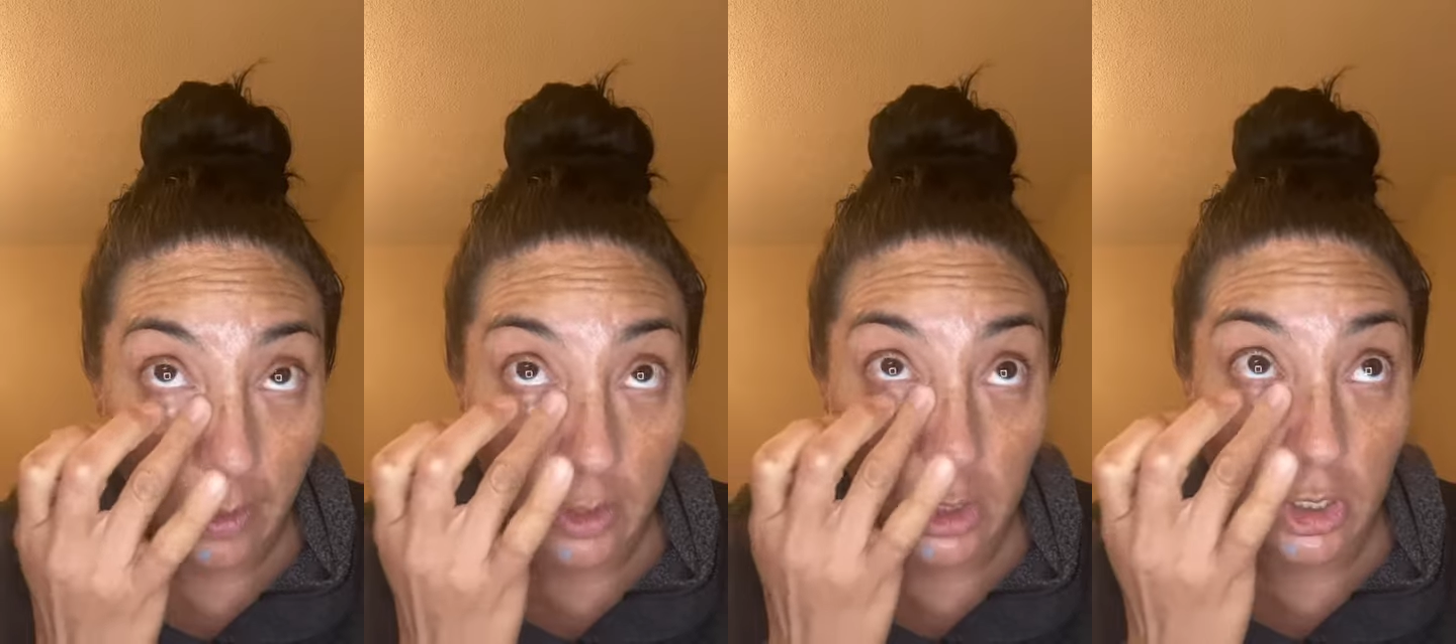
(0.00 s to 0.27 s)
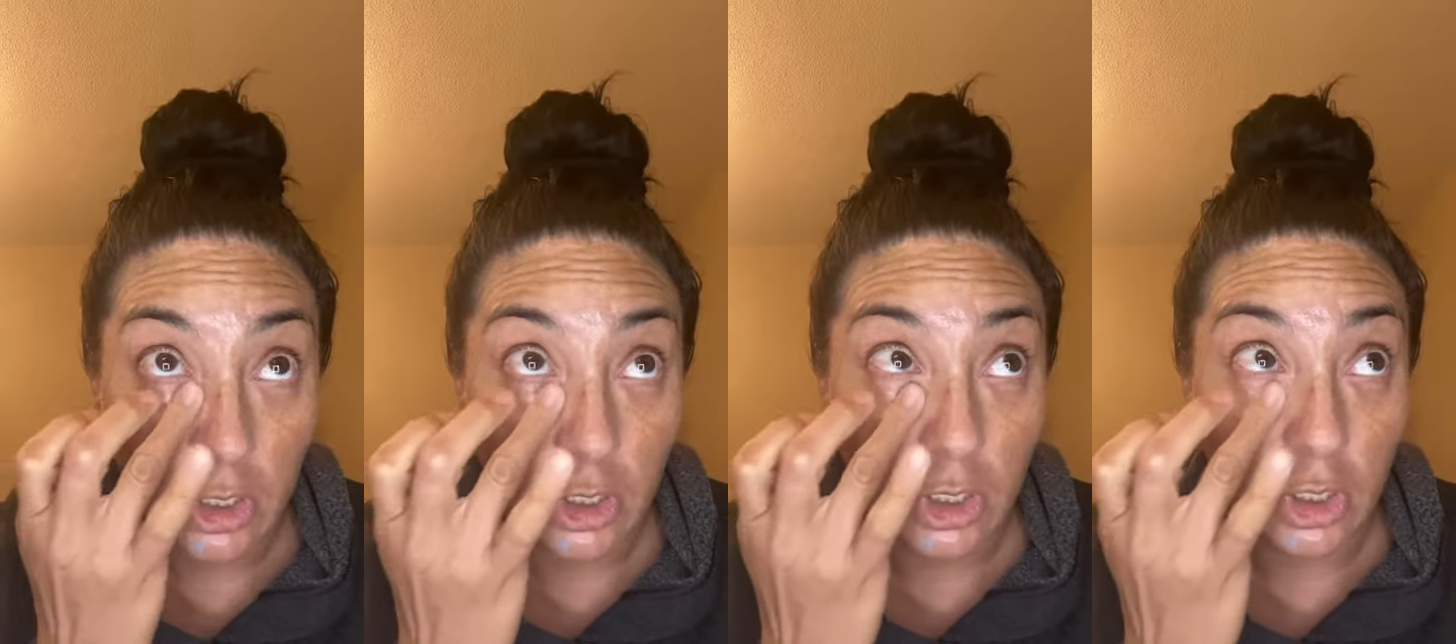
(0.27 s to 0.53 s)

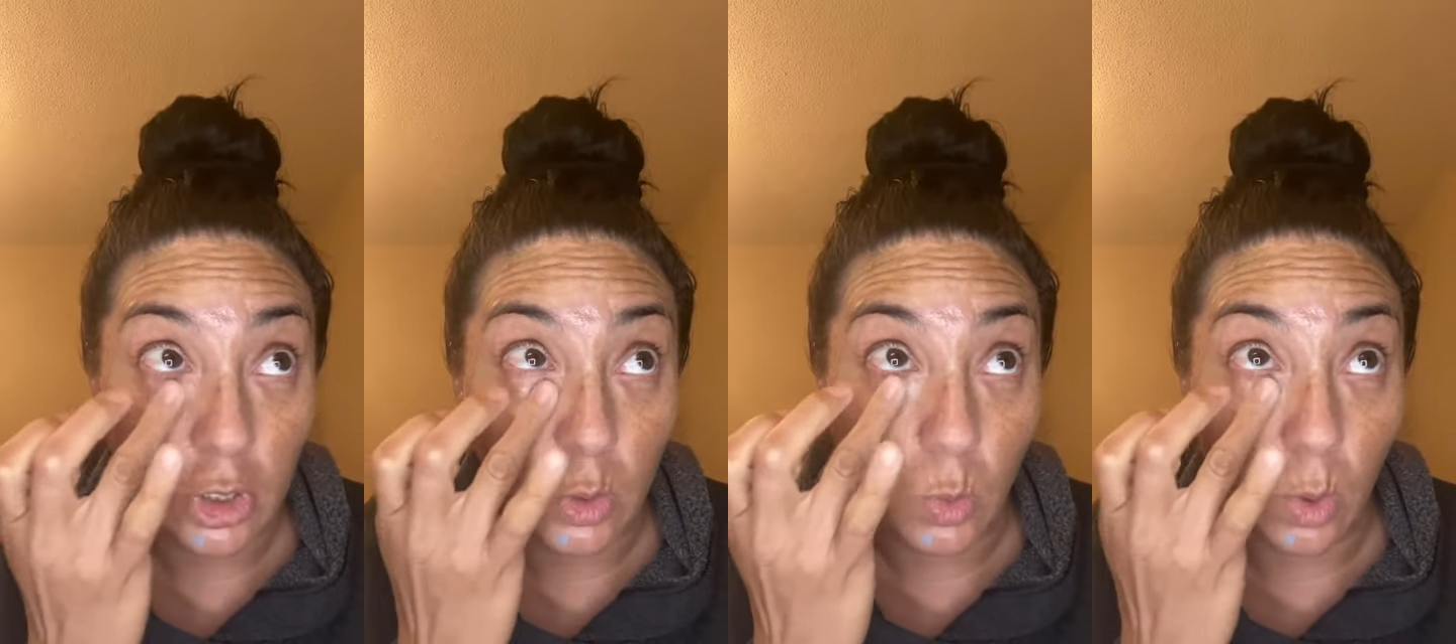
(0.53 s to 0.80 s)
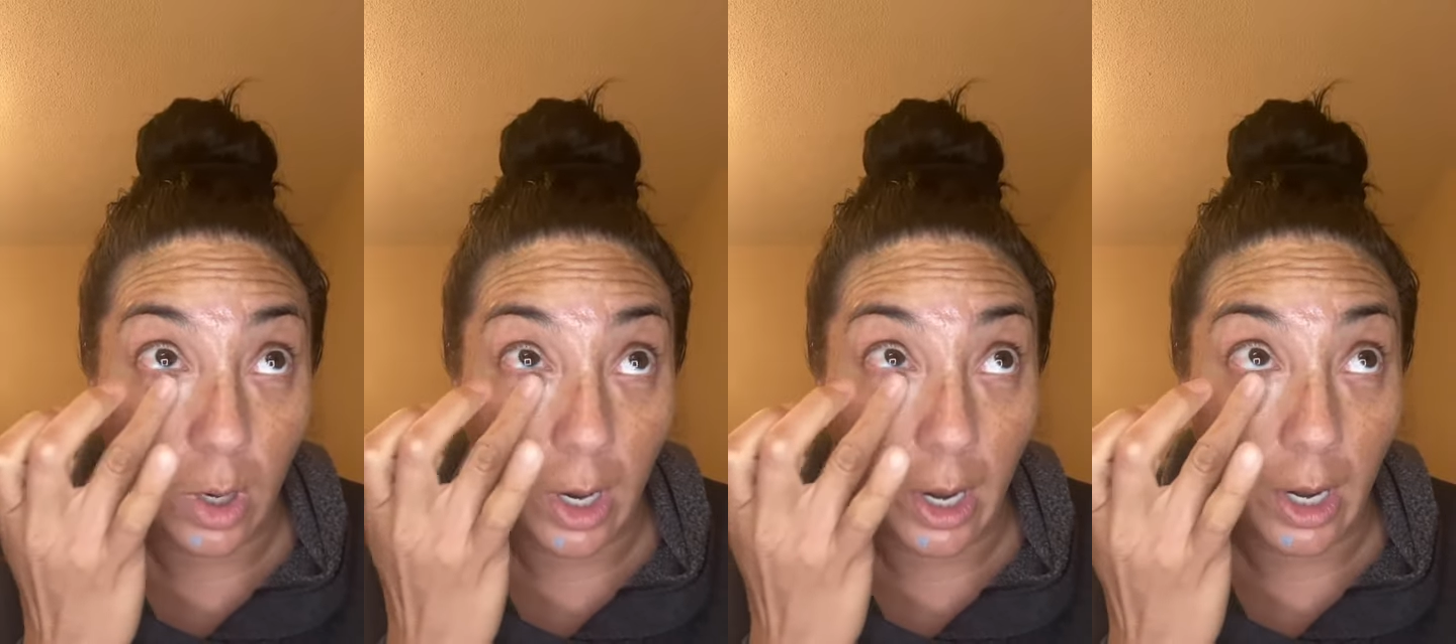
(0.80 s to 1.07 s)
This is just
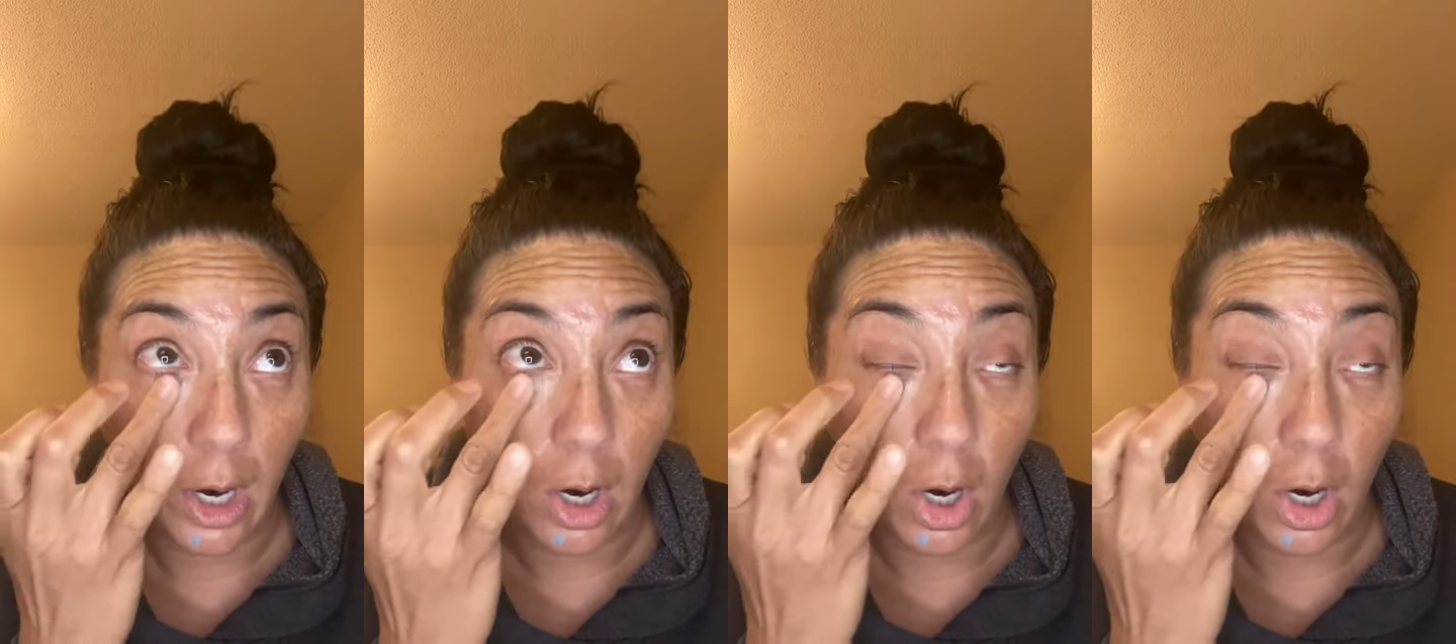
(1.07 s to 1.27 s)
what I